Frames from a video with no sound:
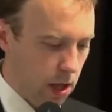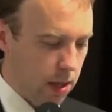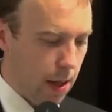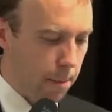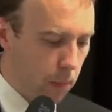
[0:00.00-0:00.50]

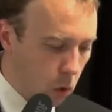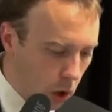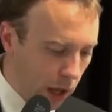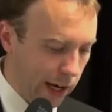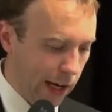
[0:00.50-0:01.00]
They're more
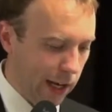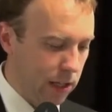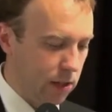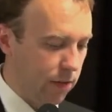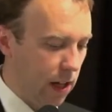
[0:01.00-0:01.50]
likely
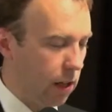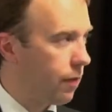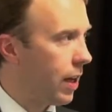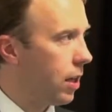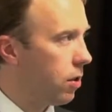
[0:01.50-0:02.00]
to
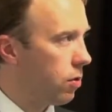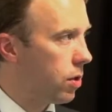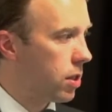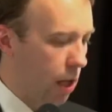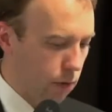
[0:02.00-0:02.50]
value
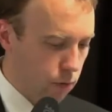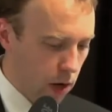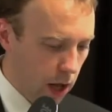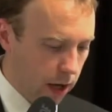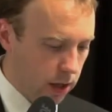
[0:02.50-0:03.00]

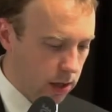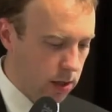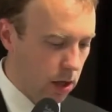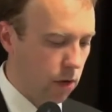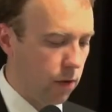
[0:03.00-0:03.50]

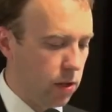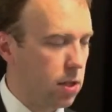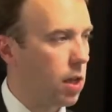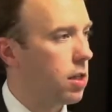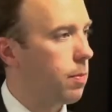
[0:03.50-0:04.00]
self-reliance over
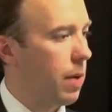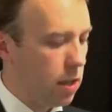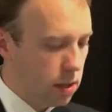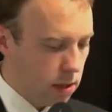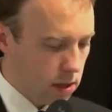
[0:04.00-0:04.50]
state
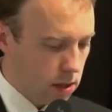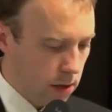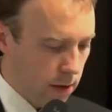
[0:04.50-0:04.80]
dependence,